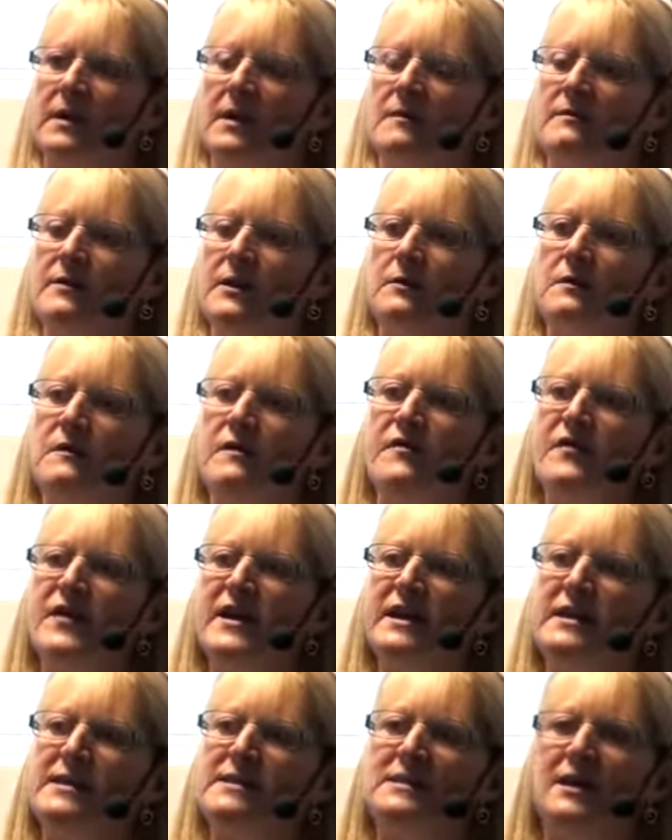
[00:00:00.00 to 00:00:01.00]
there are
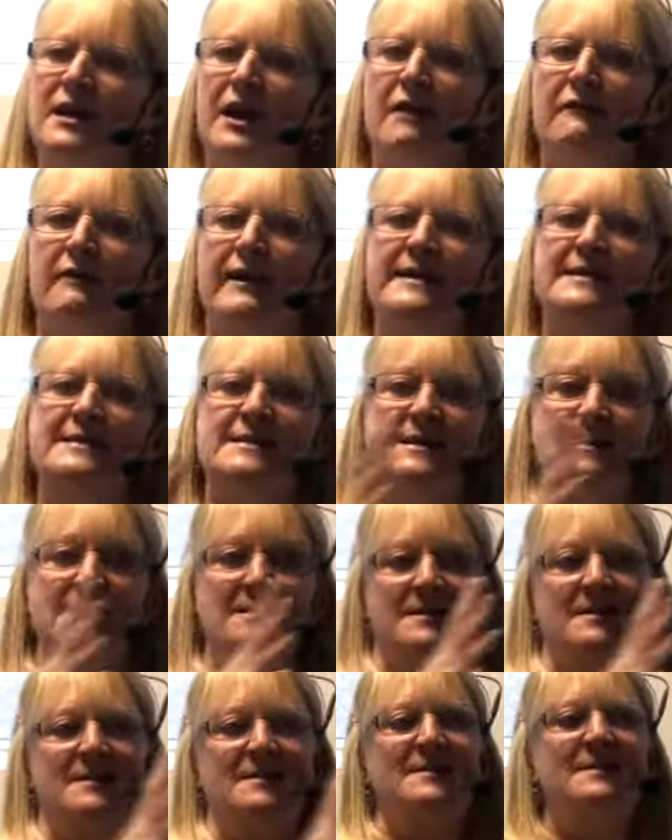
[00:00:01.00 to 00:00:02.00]
things that our
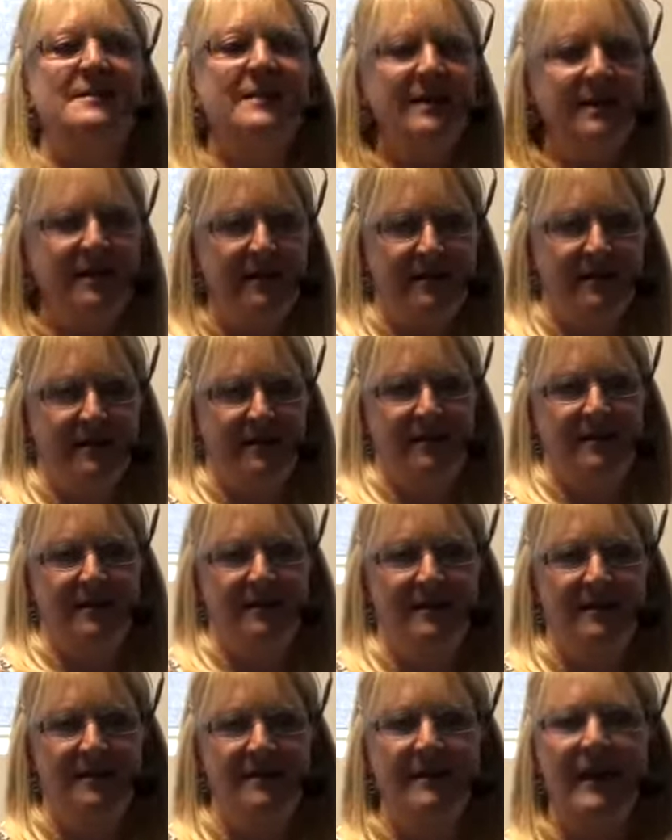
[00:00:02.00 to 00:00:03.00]
ancestors did
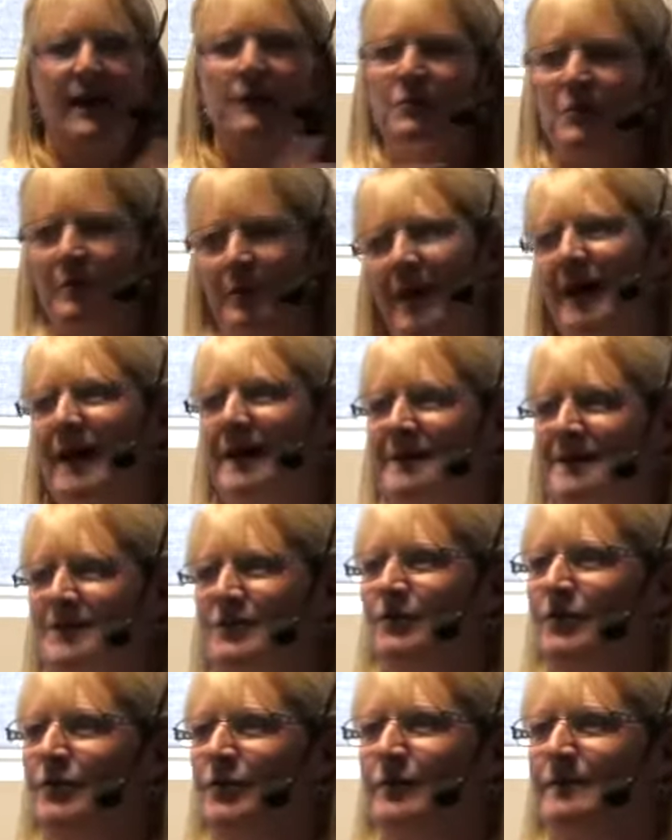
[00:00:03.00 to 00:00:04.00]
that were passed
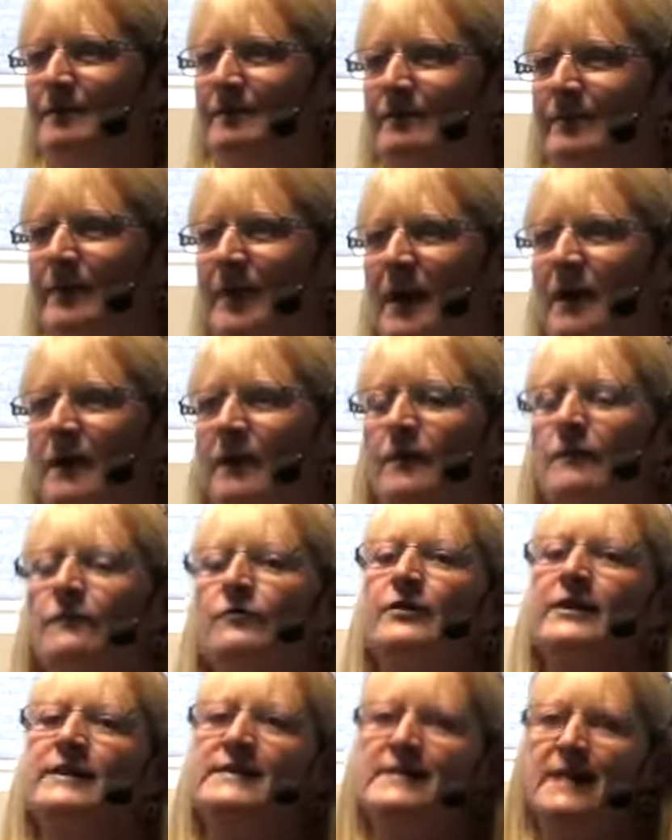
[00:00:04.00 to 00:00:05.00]
on.
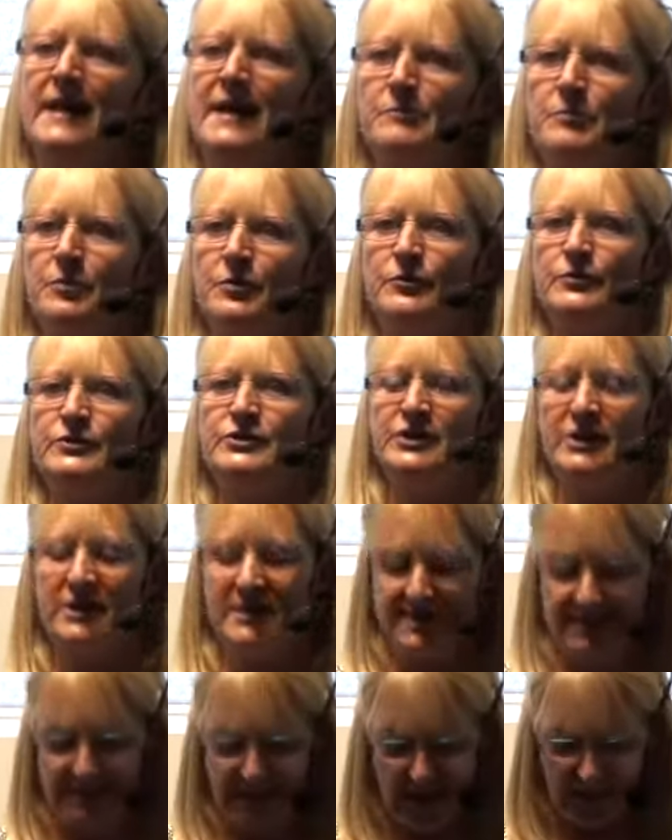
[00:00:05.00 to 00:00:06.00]
For example, she
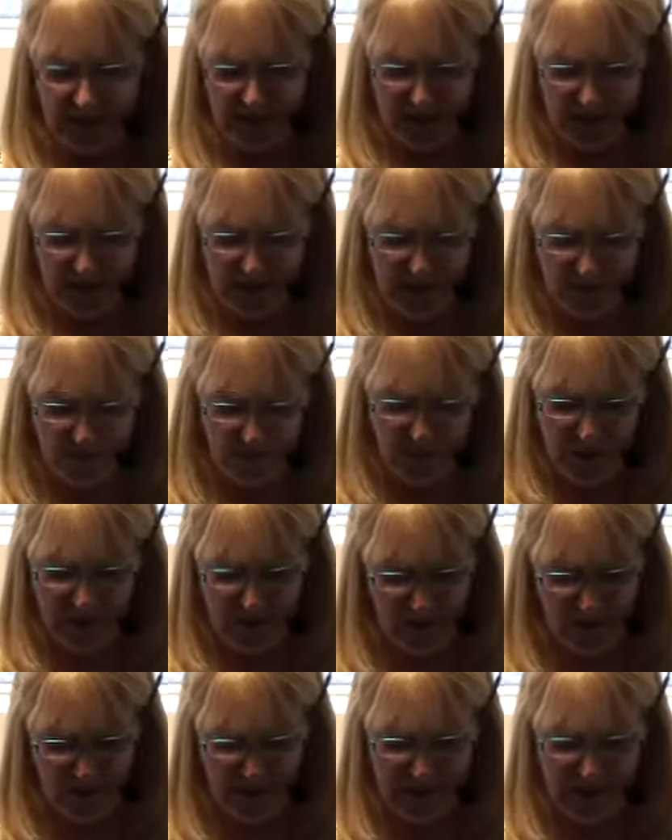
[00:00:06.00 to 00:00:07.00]
studied,
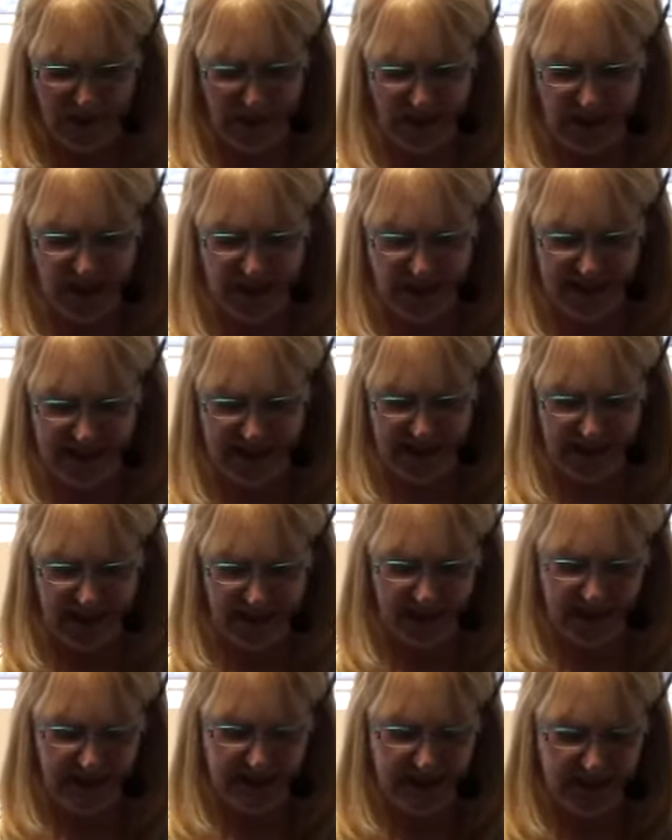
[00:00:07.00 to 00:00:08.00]
in the beginning she
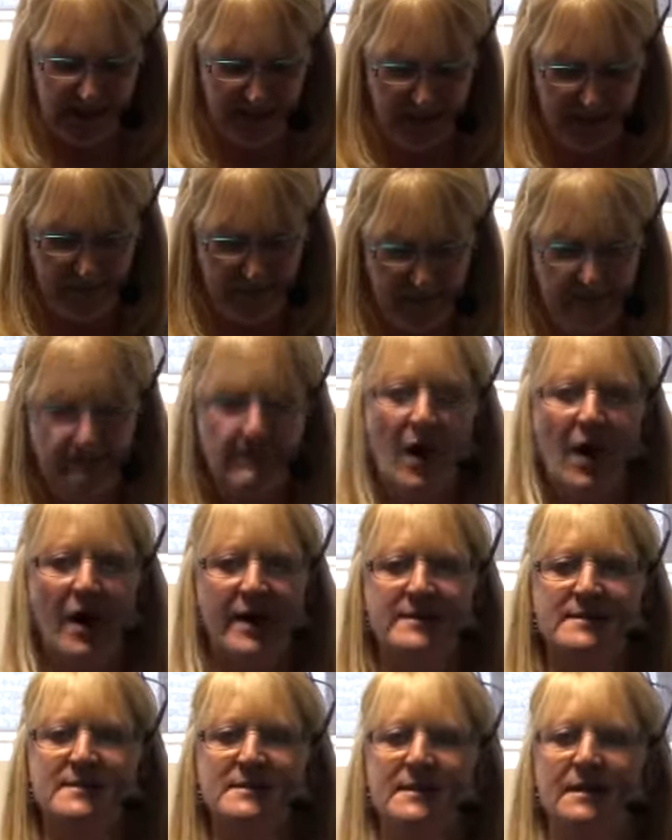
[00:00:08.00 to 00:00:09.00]
studied
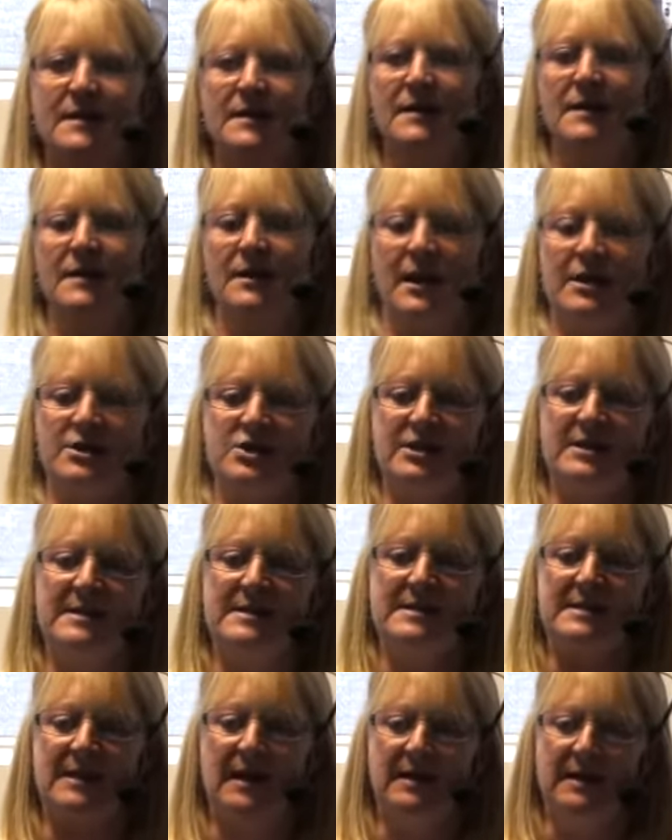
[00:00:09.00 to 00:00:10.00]
mice, and she
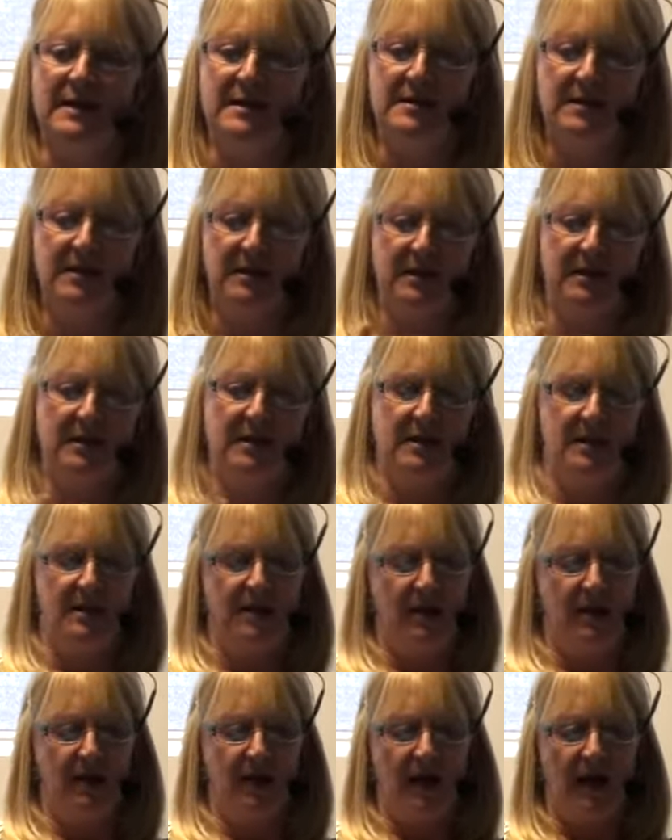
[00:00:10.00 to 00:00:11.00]
studied
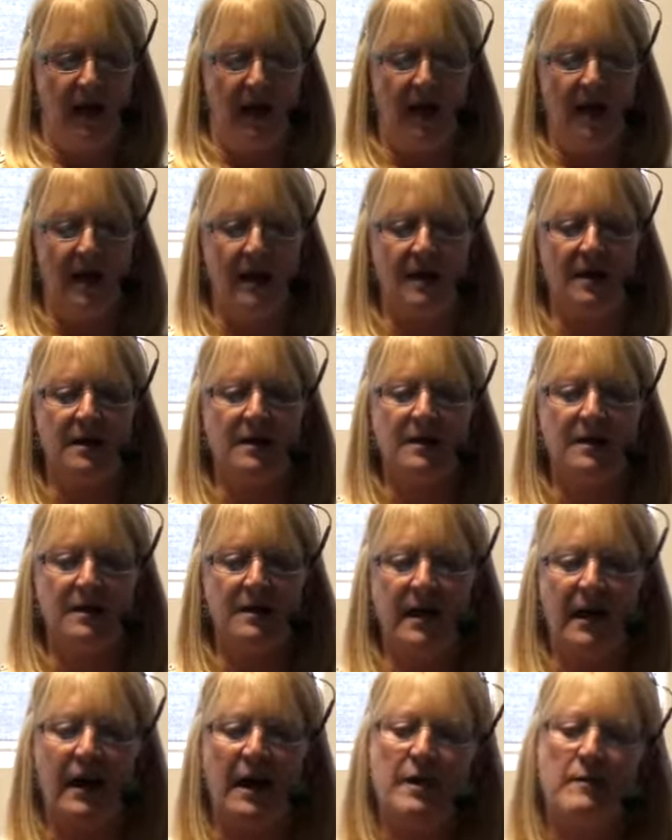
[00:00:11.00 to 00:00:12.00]

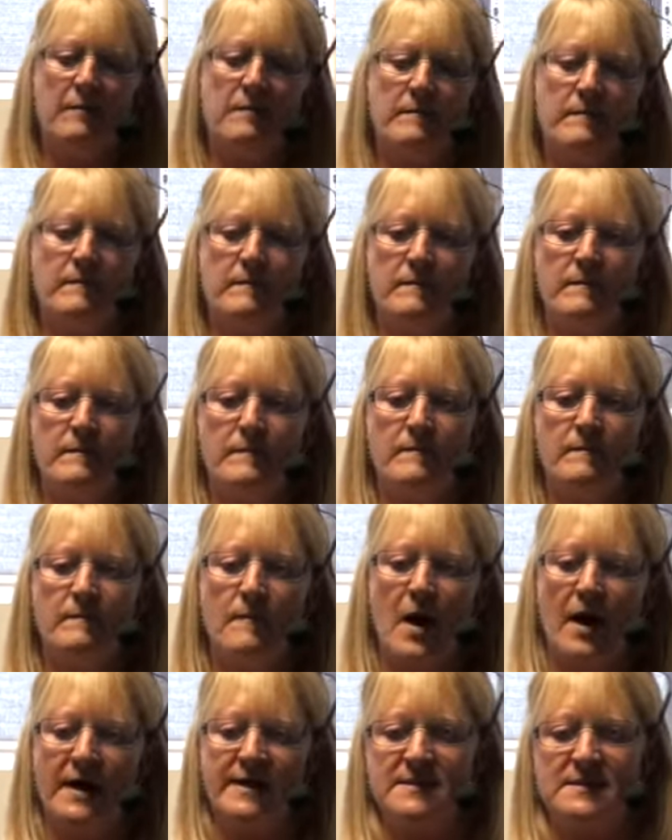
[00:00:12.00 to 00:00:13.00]
how
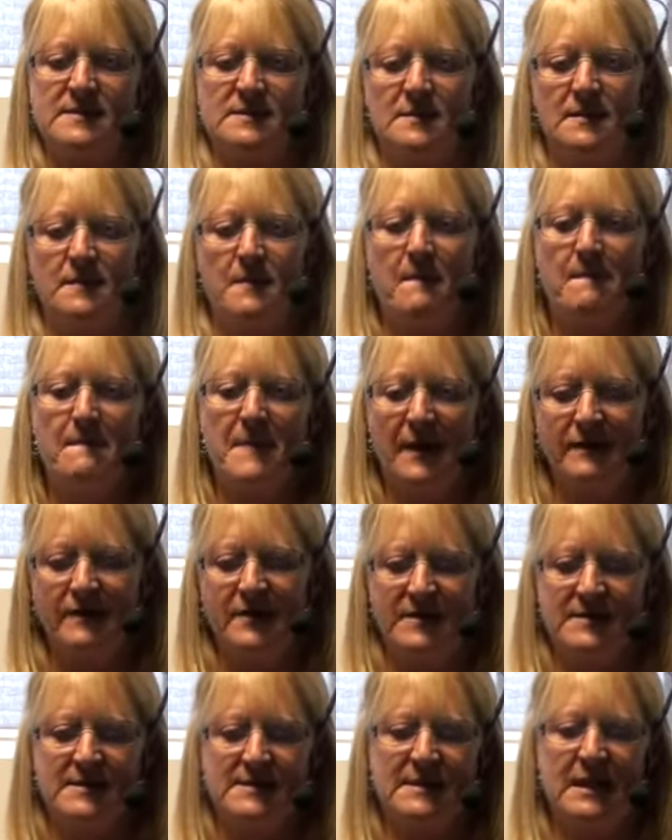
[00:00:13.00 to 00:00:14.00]
mice
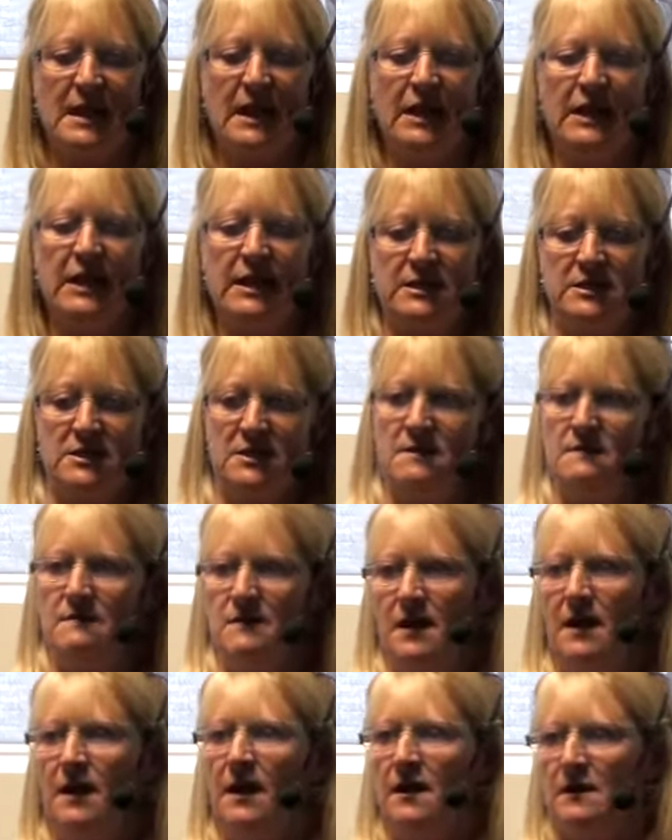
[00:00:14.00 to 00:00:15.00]
mothers licked
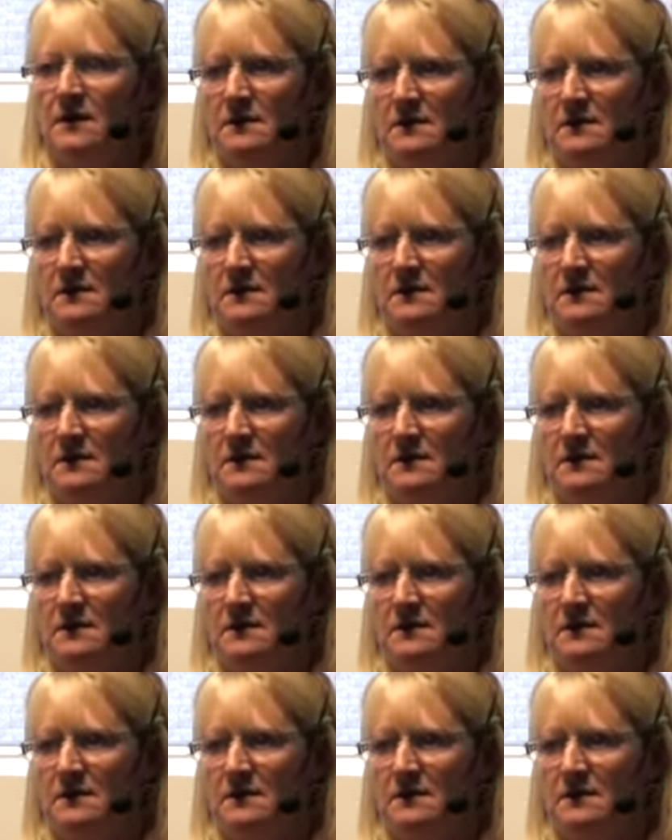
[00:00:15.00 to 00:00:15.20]
their